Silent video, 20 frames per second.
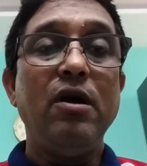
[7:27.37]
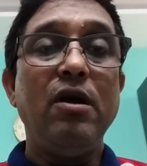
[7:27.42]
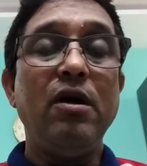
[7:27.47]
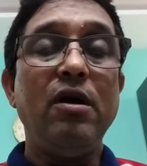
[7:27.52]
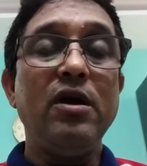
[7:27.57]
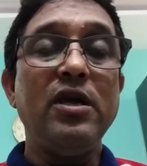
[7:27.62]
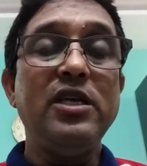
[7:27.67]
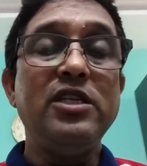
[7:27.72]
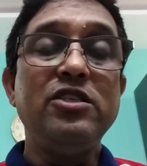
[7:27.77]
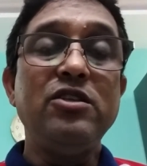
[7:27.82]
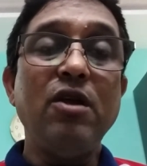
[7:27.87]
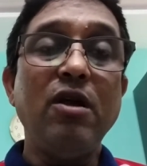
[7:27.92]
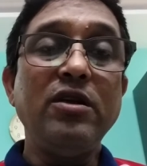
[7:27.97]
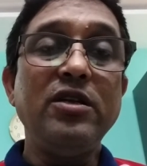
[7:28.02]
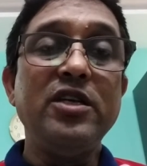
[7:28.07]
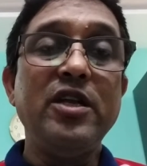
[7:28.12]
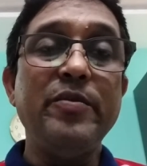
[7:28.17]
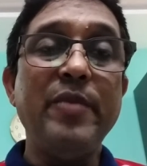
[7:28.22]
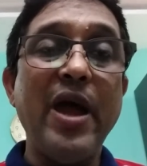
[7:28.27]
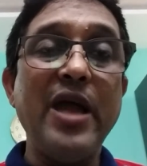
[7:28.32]
is
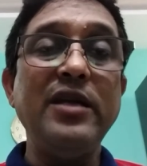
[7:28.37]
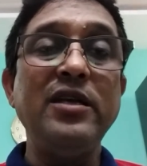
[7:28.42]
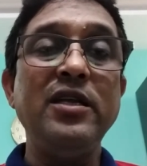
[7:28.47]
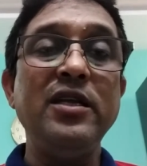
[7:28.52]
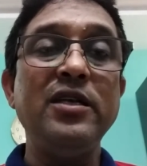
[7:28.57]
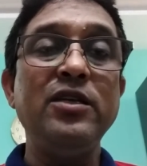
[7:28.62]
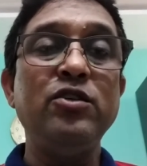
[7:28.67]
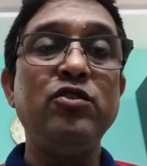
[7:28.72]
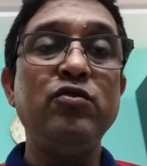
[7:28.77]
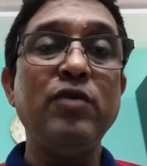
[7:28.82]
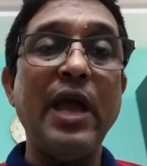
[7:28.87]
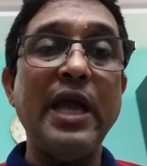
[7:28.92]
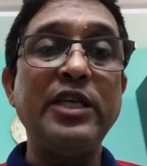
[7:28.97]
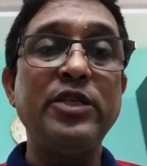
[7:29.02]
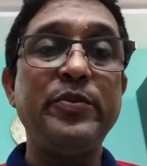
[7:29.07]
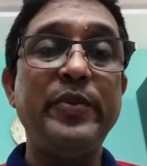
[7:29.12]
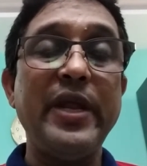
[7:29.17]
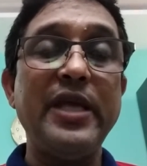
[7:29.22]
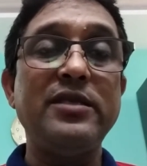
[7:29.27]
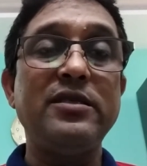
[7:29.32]
not demanding to
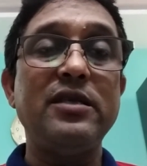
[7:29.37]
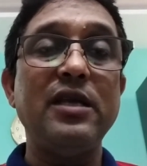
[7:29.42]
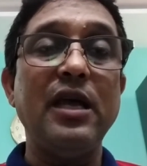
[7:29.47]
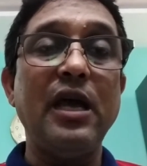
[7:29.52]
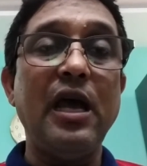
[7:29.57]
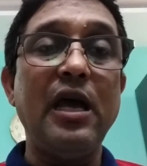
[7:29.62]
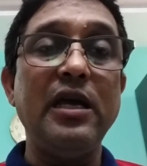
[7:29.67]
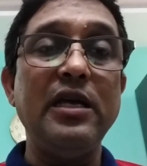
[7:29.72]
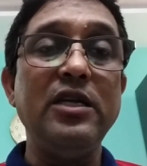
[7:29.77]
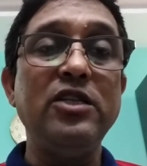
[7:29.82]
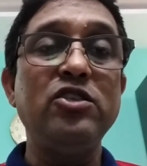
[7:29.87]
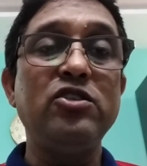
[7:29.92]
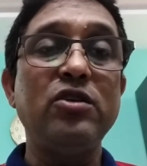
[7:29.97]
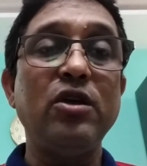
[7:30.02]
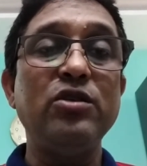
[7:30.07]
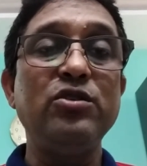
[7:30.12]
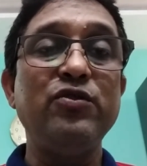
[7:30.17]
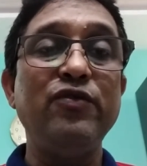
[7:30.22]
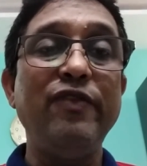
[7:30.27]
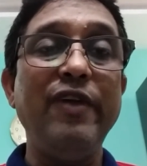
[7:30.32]
express in
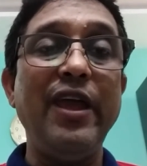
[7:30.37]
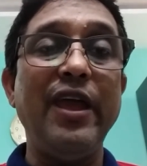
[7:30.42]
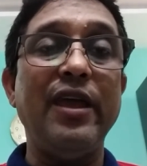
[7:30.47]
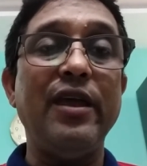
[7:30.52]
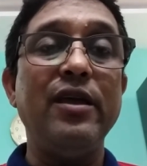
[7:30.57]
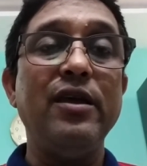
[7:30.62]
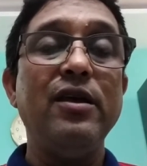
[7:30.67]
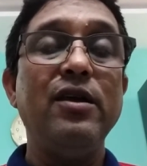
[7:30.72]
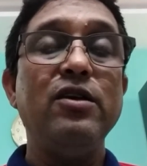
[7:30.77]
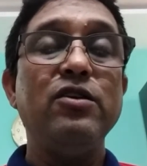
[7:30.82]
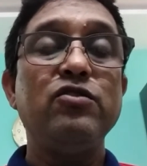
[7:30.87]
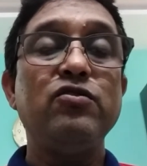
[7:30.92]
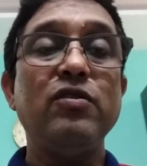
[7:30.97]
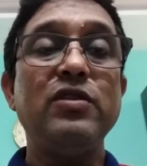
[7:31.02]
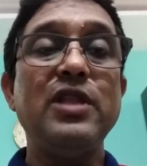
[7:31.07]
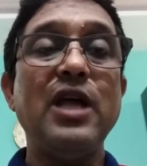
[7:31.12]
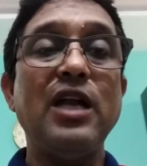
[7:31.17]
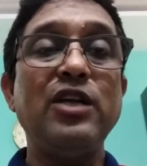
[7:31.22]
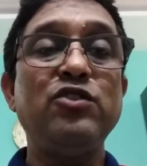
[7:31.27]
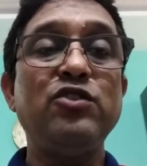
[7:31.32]
such a way. So
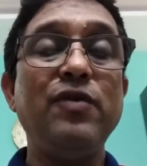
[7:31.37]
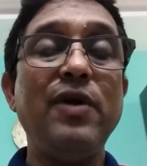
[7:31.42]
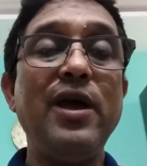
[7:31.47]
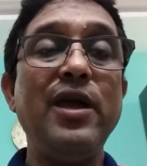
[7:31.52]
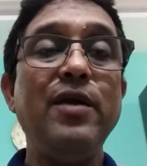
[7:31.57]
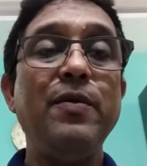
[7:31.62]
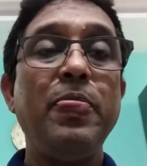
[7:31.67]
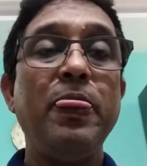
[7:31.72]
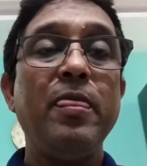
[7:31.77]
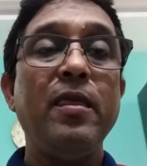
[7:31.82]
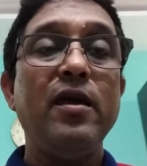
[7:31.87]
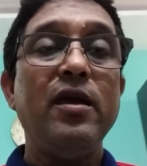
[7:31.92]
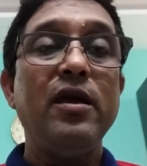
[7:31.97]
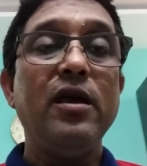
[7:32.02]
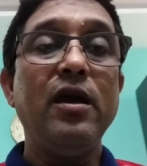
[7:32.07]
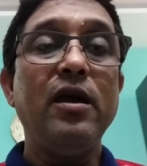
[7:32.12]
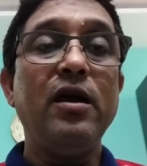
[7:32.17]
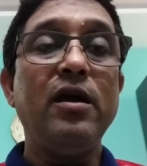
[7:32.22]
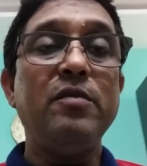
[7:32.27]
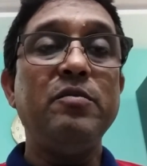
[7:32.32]
that's why
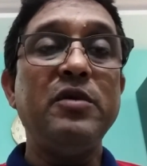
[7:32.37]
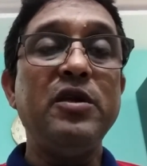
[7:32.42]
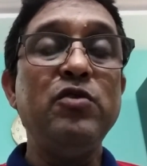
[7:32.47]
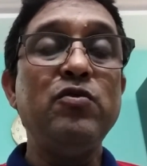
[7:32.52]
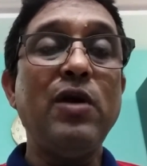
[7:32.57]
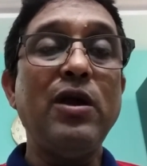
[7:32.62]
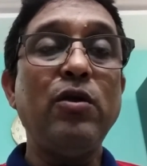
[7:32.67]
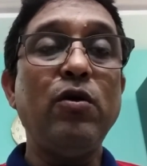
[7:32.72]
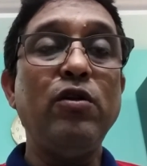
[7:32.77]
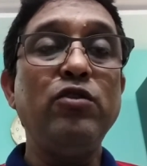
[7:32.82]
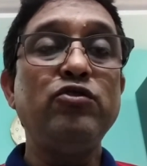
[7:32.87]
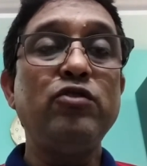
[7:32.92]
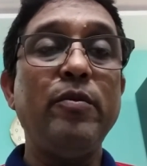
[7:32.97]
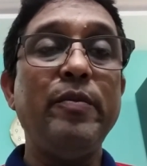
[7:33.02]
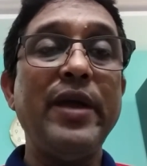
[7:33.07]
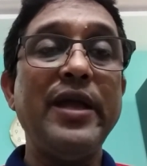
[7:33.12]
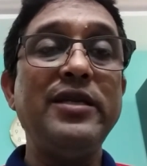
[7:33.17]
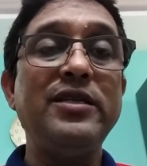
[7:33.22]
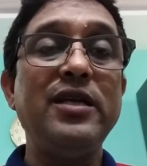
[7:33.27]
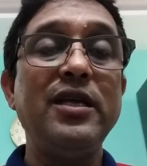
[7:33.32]
you are also
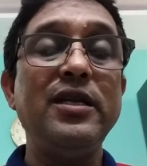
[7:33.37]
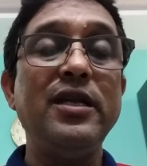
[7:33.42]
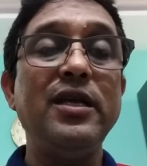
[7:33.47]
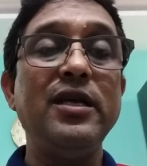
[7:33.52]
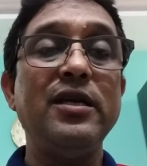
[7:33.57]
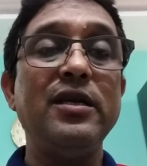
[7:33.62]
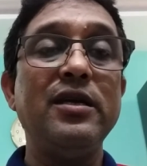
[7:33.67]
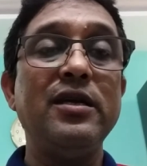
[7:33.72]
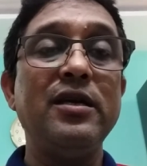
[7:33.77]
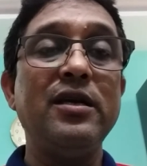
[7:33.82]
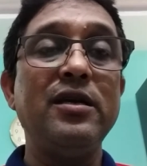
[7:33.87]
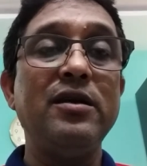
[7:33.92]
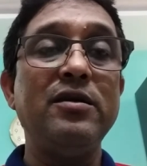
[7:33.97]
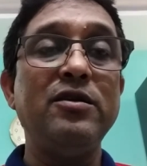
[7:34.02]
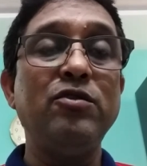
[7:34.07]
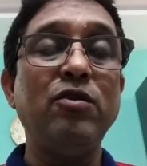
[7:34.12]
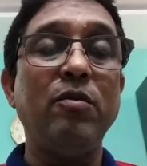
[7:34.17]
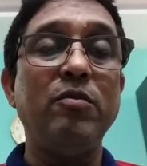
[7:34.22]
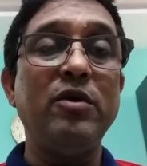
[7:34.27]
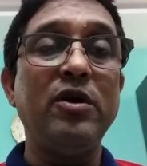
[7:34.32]
maintaining
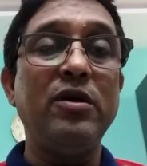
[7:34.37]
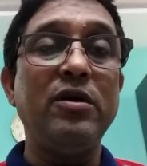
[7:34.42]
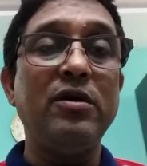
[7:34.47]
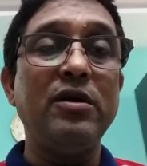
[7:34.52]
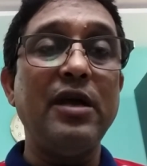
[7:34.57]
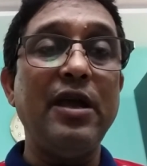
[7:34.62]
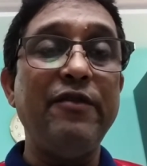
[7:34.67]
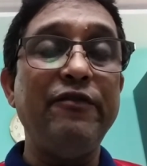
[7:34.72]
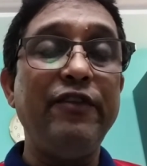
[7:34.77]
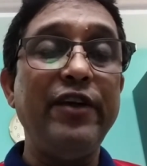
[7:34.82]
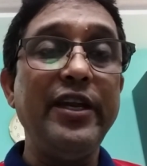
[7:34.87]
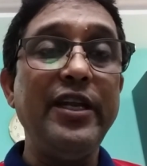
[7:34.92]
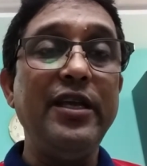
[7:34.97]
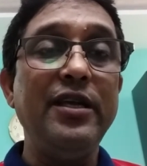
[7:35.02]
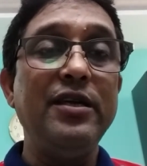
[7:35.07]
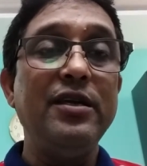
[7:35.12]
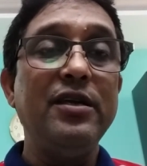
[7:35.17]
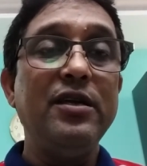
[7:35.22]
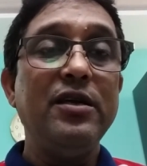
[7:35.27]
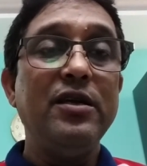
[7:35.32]
a
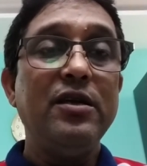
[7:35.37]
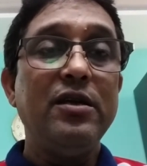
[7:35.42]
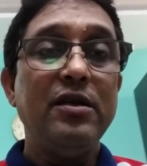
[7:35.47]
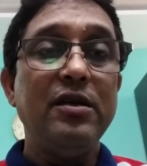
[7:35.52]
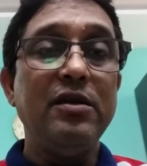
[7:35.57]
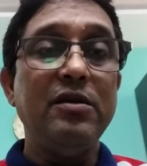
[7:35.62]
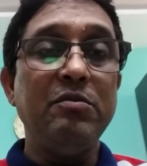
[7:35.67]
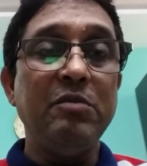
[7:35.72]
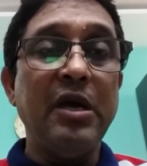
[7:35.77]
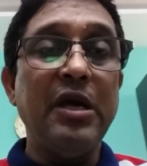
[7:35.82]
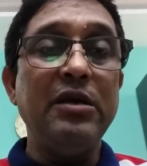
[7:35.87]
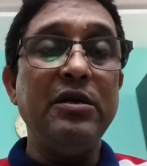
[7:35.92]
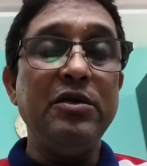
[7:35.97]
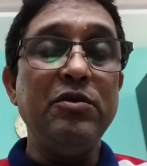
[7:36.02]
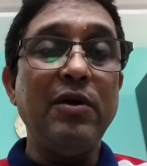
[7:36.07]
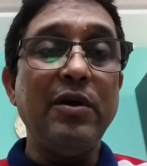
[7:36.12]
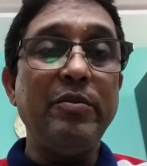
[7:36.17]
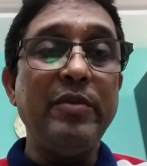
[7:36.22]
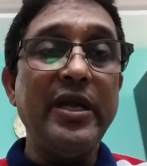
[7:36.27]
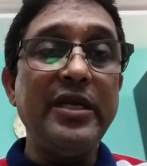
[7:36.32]
very
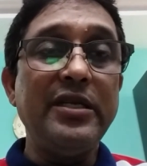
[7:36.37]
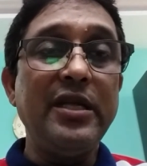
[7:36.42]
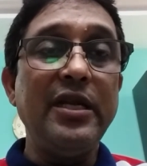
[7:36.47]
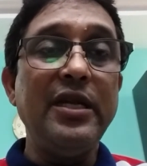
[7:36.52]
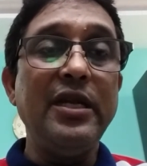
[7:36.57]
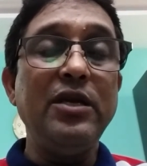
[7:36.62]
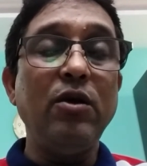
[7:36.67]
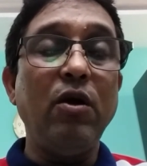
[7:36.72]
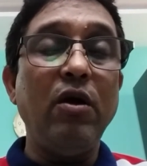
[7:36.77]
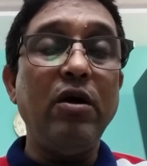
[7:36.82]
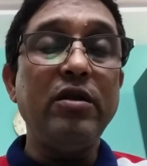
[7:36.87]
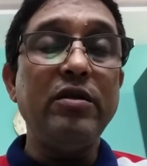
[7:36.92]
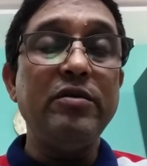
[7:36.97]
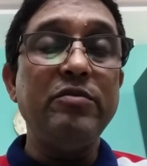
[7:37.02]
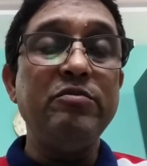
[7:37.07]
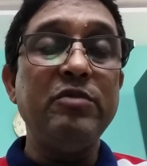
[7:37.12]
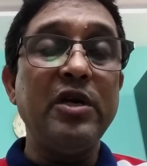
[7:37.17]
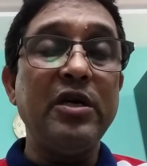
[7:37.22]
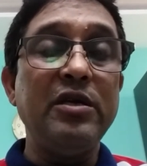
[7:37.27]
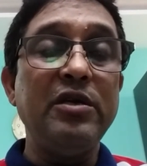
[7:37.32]
you are maintaining, or
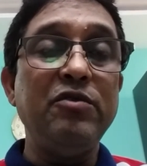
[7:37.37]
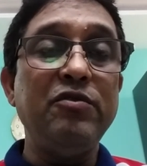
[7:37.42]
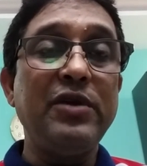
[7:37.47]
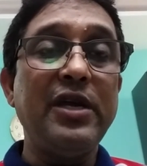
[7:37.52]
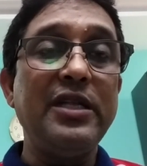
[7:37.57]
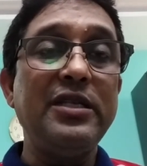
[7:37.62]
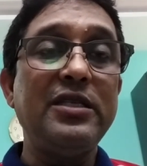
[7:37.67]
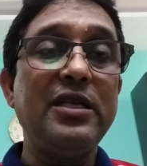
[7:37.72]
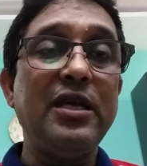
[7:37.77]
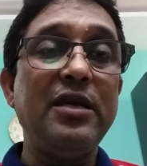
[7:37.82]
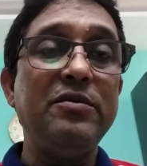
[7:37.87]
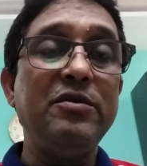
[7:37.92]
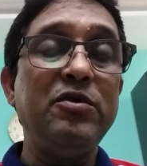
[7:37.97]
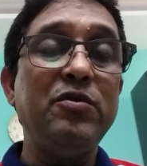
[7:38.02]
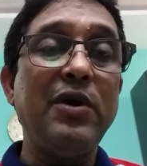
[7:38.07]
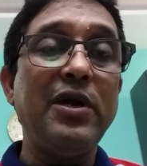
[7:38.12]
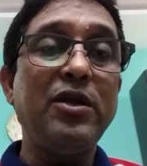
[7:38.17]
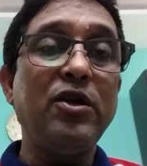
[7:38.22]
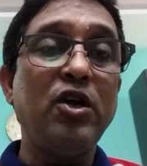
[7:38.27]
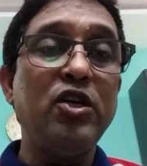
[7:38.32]
you can say
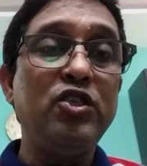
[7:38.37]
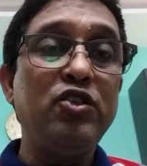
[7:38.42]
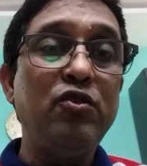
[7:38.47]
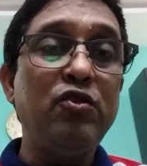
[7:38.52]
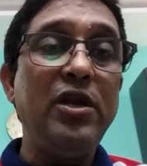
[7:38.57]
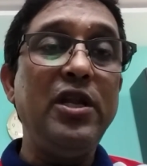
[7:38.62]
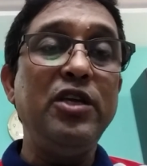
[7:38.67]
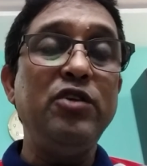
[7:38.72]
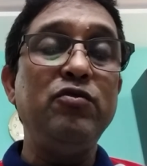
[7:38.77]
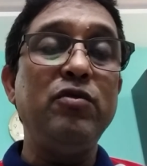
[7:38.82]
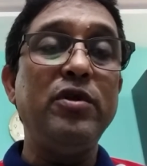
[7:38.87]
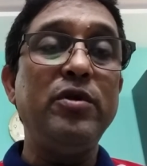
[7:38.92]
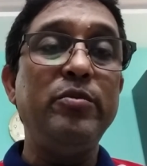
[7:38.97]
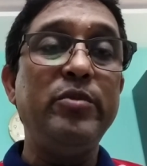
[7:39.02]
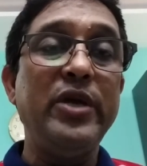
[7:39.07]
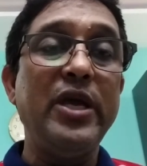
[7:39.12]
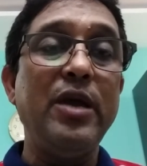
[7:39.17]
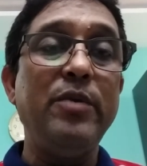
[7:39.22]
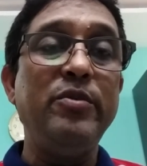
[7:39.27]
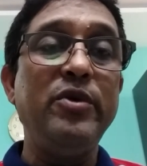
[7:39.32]
you are controlling your
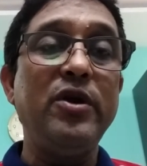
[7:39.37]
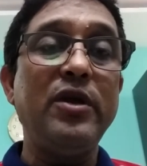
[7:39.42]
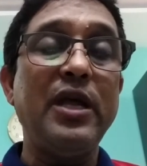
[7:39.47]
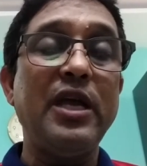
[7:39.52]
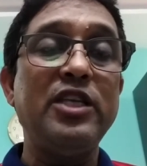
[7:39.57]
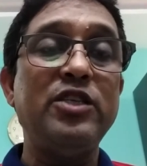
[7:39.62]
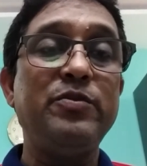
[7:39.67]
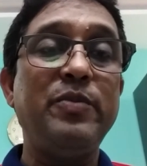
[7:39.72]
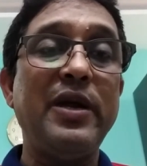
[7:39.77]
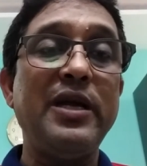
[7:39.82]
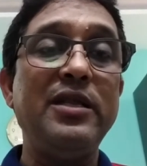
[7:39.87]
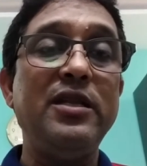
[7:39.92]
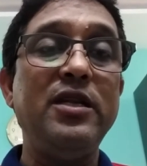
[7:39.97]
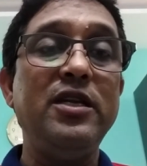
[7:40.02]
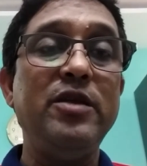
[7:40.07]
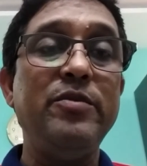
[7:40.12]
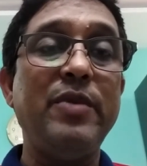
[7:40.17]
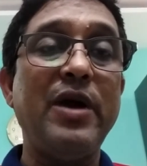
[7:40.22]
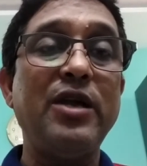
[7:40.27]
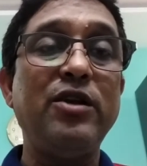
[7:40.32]
behavior as per the
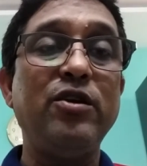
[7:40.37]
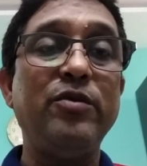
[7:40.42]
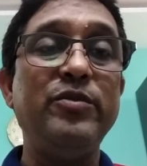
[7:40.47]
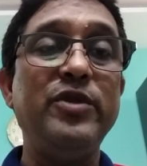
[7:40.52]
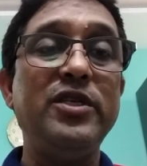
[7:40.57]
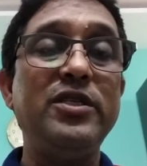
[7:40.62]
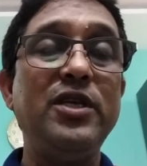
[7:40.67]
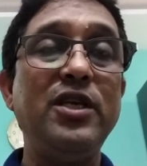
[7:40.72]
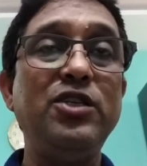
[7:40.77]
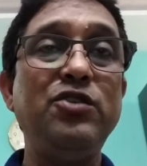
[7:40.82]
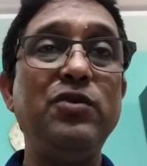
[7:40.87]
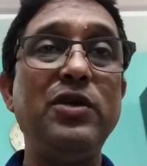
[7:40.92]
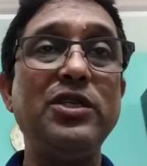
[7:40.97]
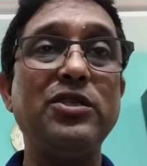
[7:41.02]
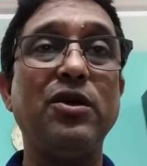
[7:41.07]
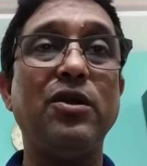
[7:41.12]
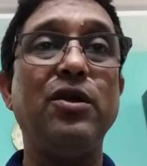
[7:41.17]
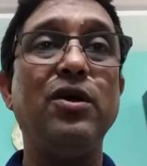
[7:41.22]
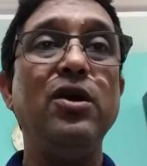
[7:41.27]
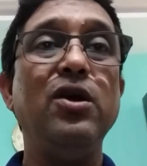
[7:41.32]
demand of the
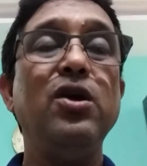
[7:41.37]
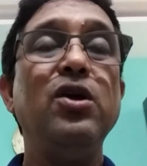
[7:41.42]
situation.